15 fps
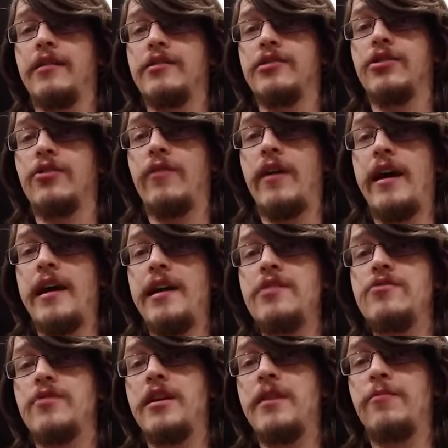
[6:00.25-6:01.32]
So A,
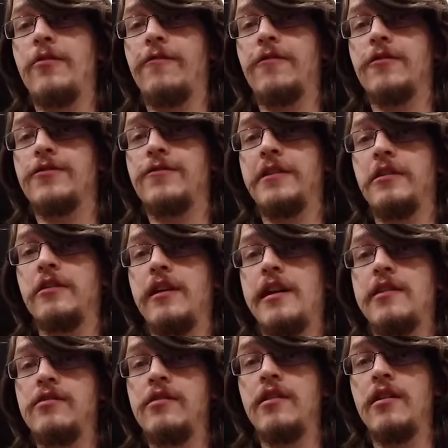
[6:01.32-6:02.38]
you keep your first finger
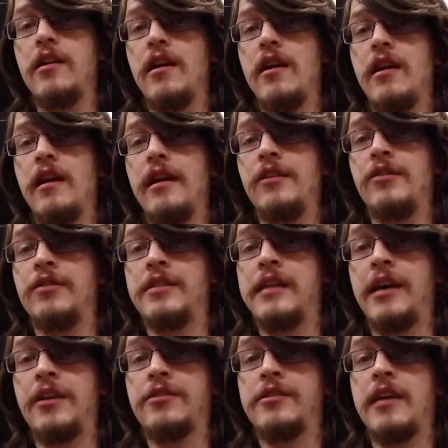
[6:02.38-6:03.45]
down, you
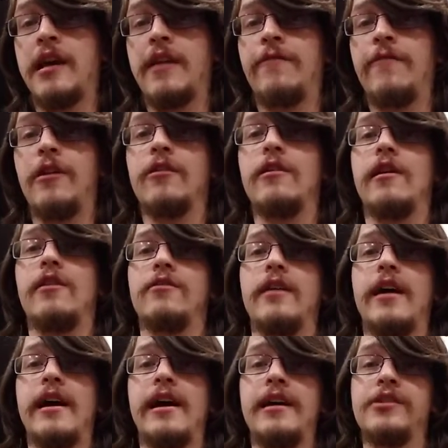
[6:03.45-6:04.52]
set your second finger down.
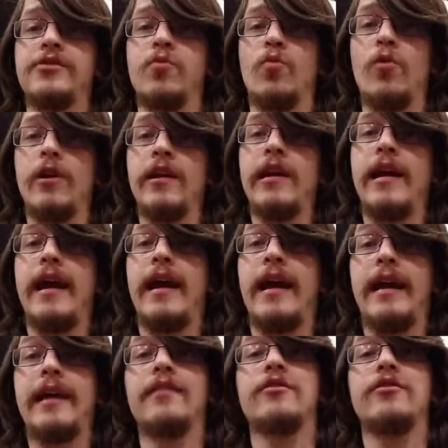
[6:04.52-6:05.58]
A is 1
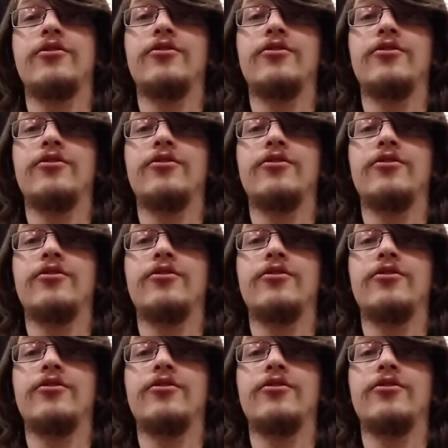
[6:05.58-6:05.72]
and